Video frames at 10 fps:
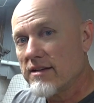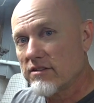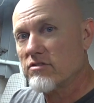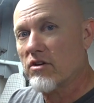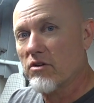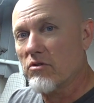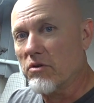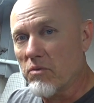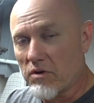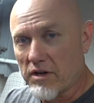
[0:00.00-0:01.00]
and start going
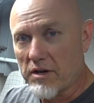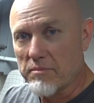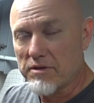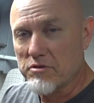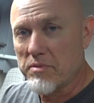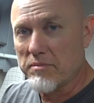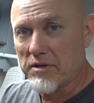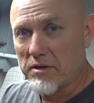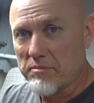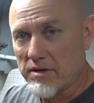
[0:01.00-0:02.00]
to work on a bunch of people
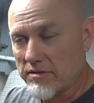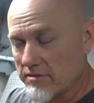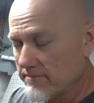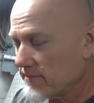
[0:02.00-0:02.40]
on a bus.